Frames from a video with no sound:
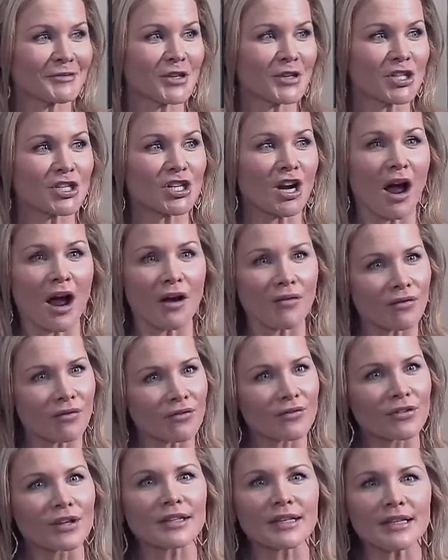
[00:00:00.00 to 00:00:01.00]
which I
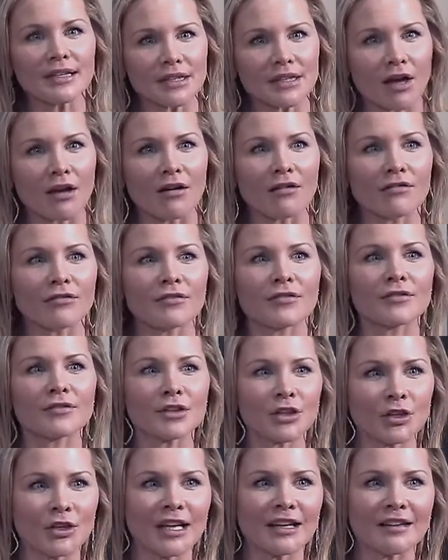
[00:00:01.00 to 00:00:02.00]
really love,
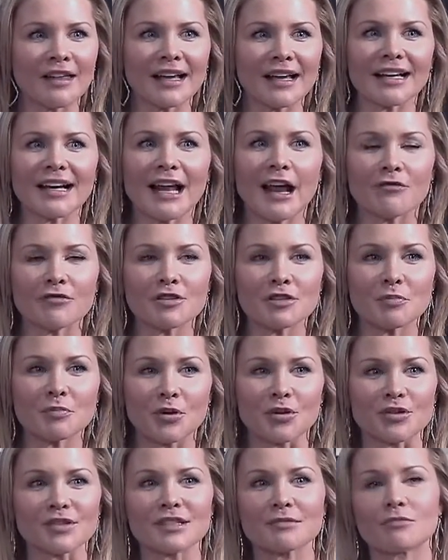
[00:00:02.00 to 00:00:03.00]
looking like an average
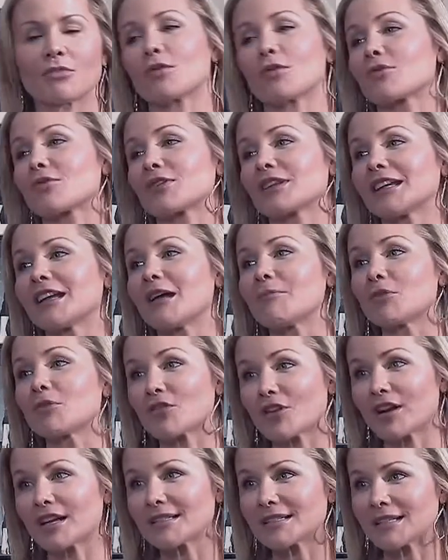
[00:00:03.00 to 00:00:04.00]
person, but really I'm
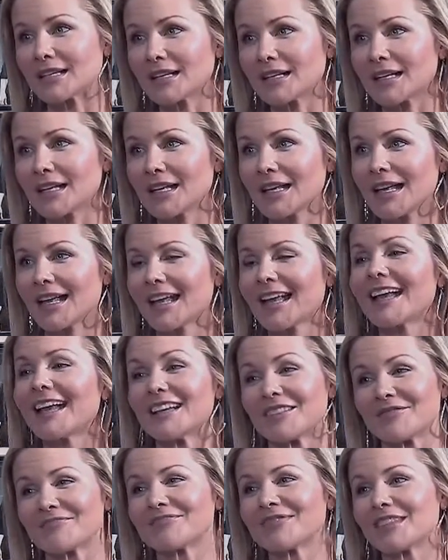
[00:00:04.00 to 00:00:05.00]
crazy.
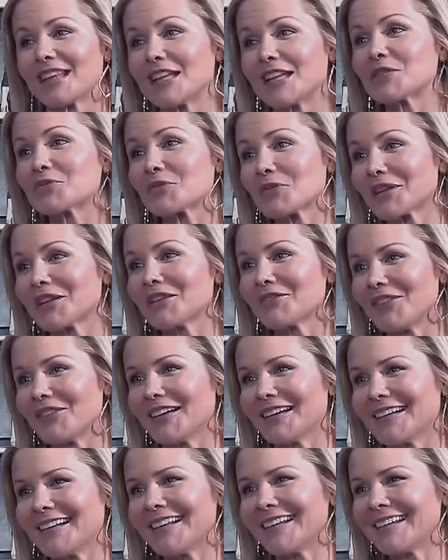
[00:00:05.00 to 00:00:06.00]
It's really
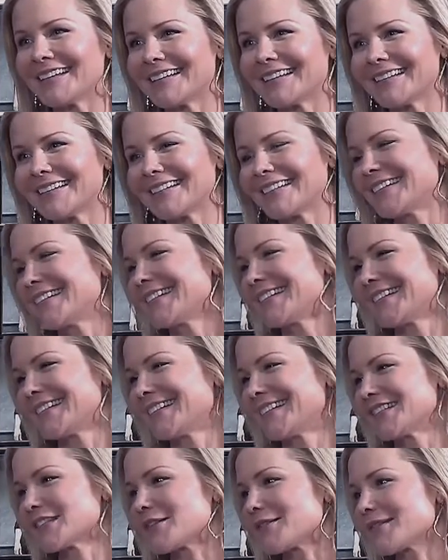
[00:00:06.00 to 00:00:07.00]
fun.
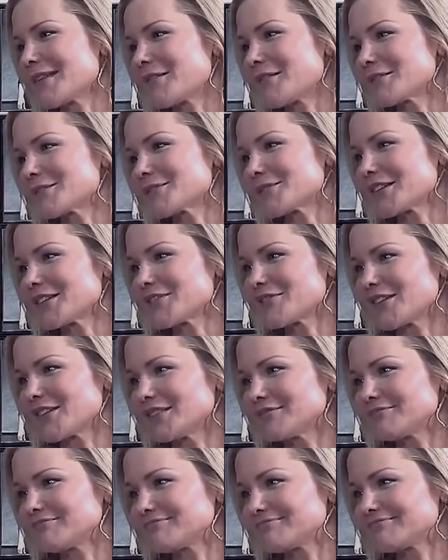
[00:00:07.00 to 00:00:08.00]
So that was really
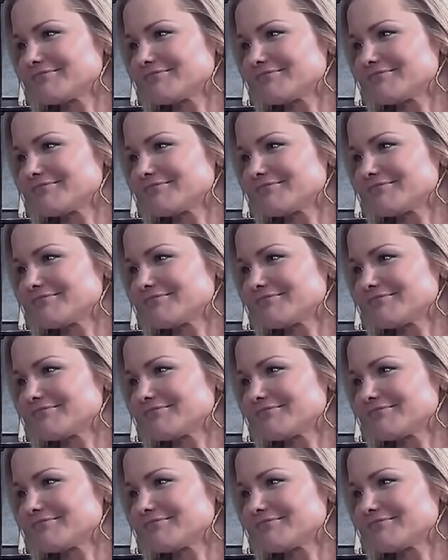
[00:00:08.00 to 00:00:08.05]
fun.